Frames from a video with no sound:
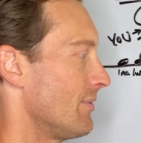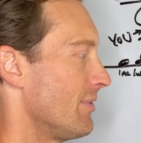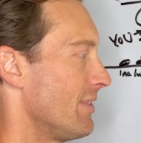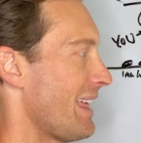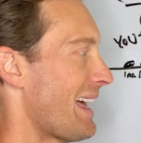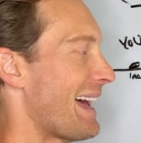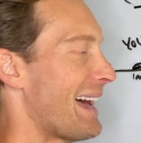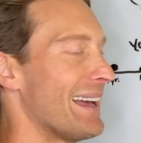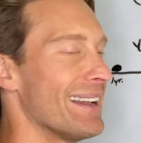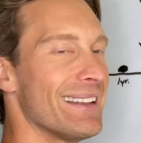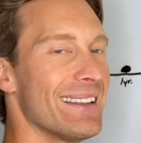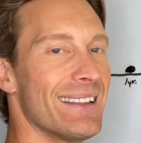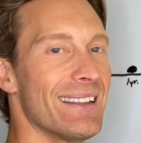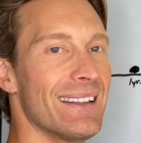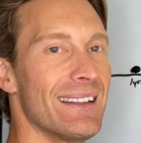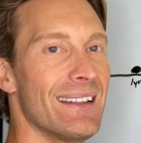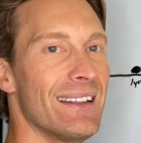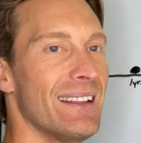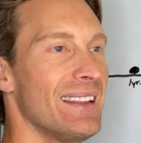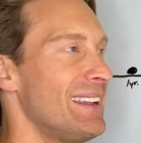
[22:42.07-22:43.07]
that.
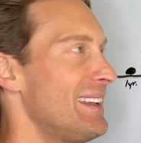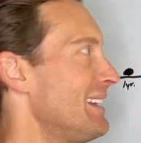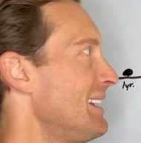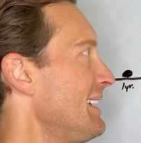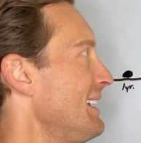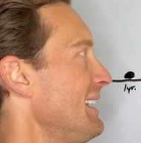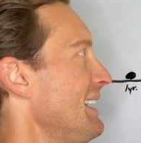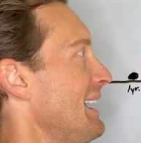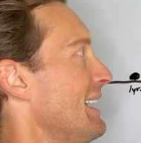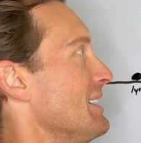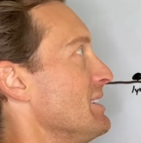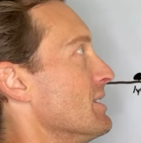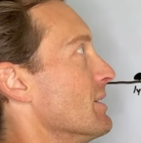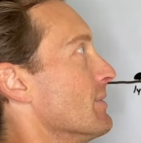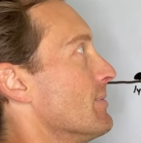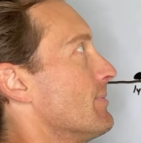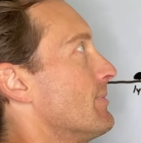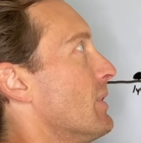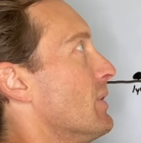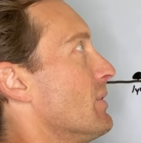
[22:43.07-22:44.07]
And
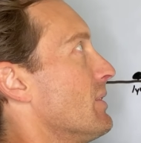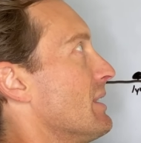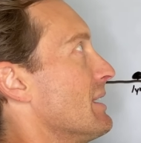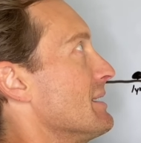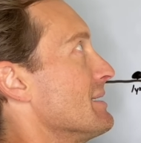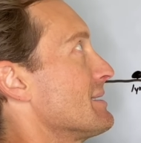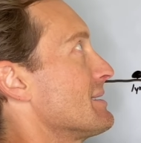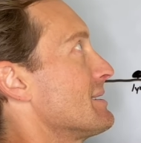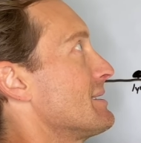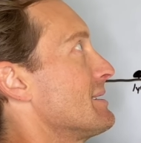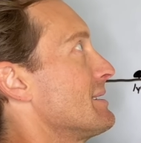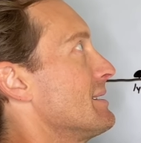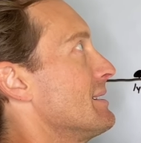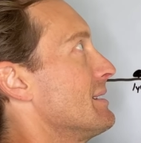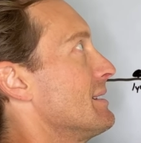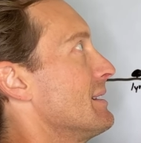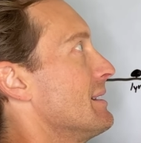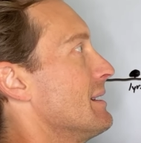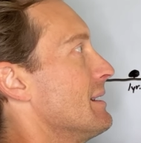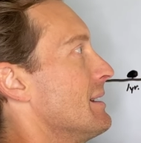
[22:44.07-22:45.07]
you're focused
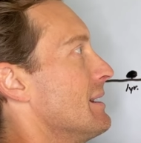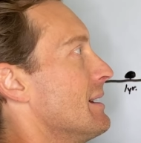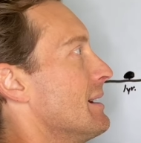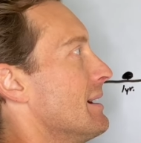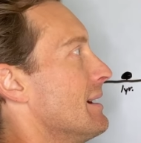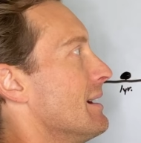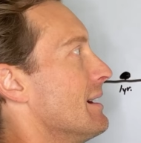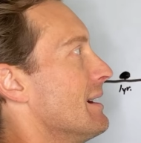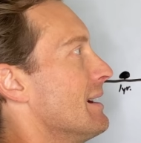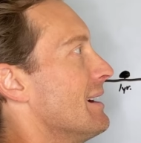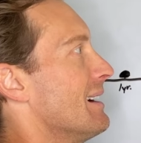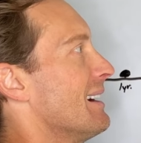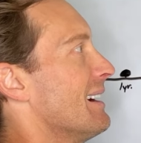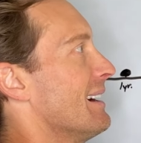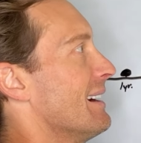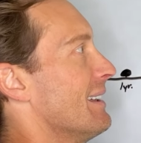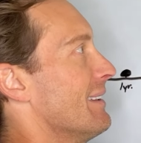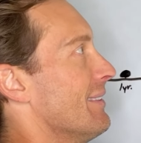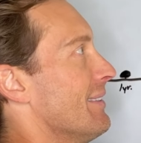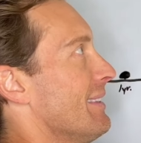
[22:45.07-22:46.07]

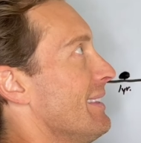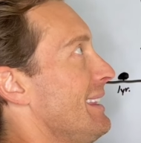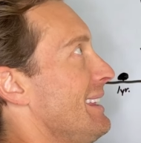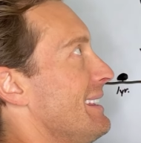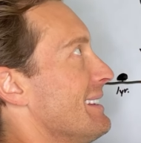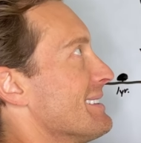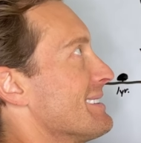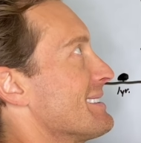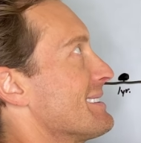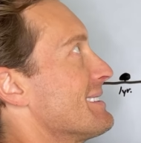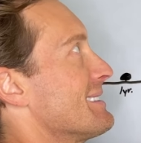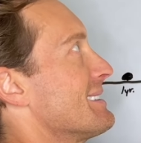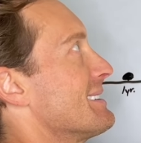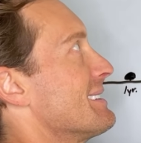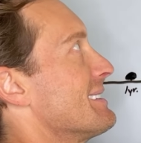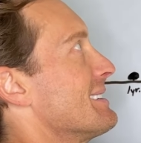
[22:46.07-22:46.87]
on this.